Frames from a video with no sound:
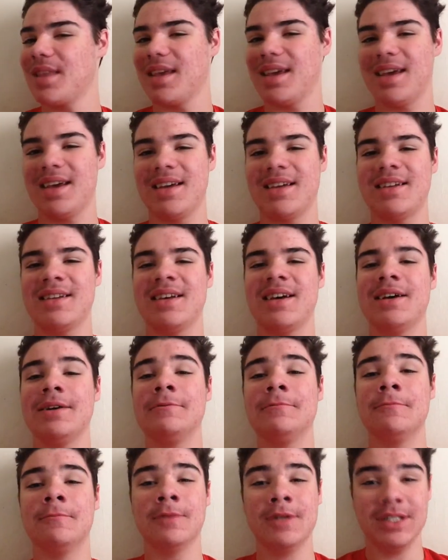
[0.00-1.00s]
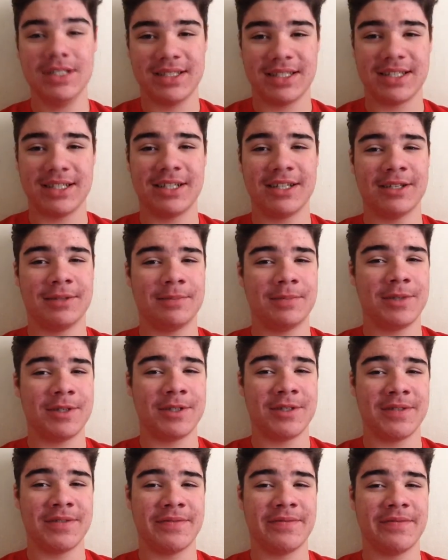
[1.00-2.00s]
and I was gonna
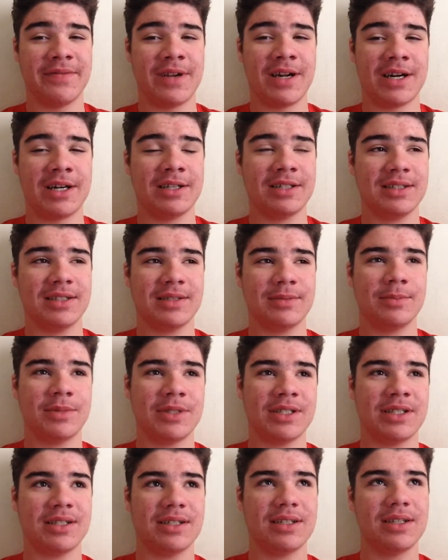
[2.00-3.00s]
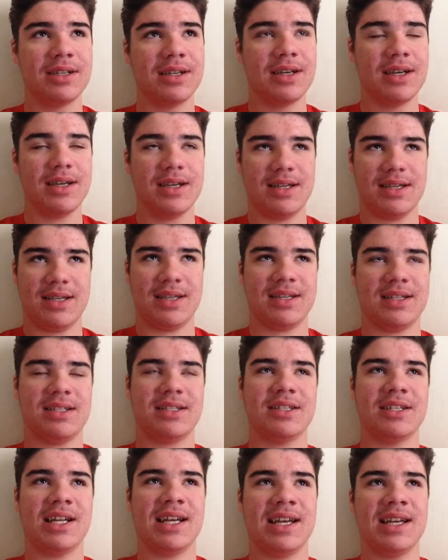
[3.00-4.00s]
upload vlogs, but
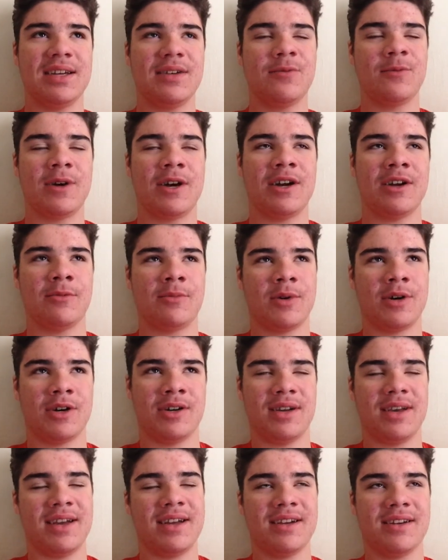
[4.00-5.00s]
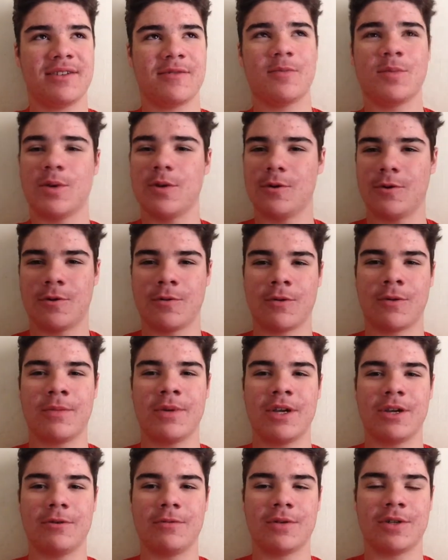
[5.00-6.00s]
yesterday my iPod and computer were
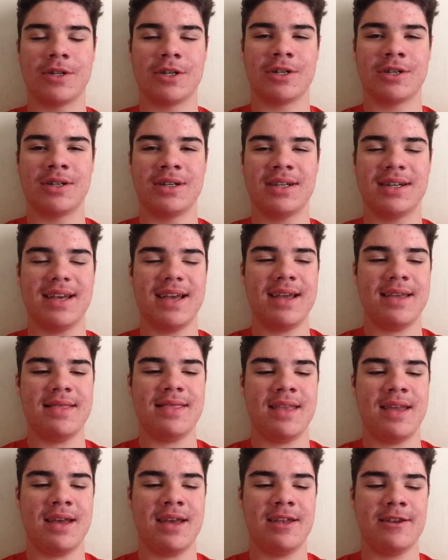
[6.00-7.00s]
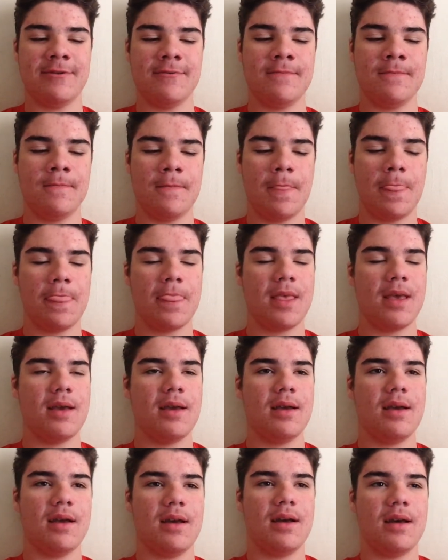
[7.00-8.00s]
being retarded, and then
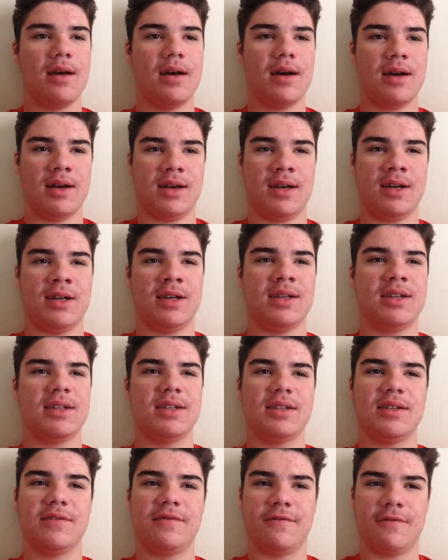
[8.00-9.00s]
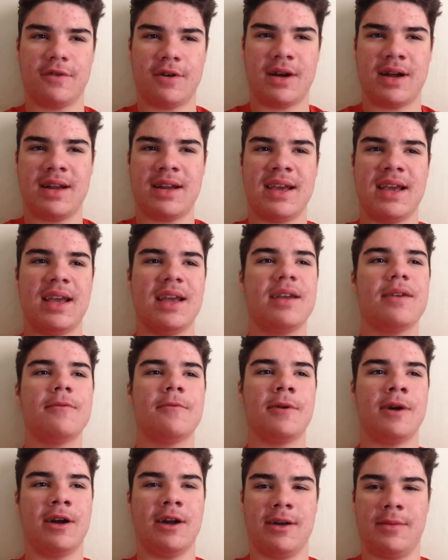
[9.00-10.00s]
uh, Friday
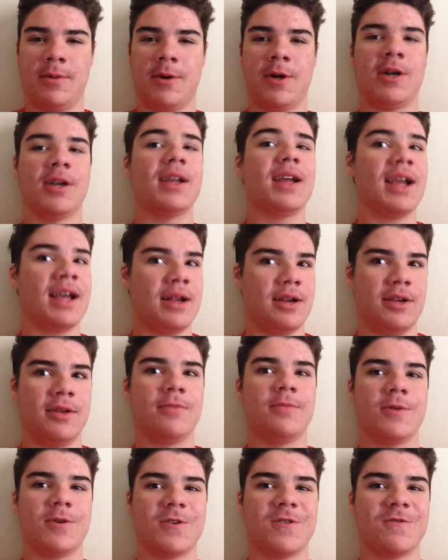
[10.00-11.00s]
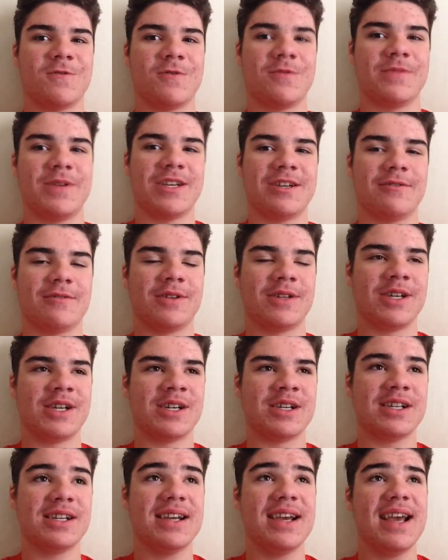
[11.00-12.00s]
my iPod and computer were being
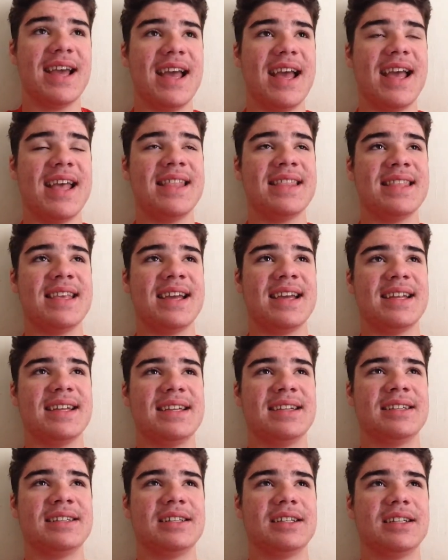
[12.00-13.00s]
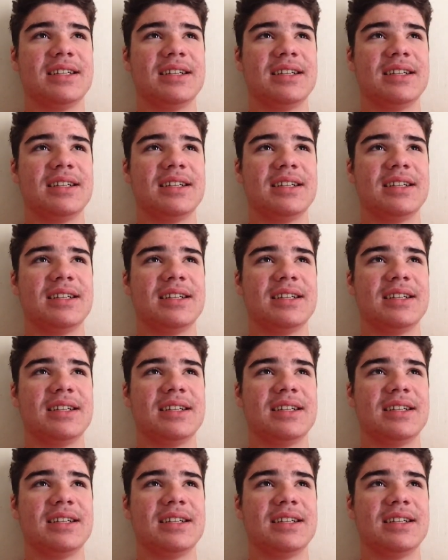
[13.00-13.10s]
retarded, and then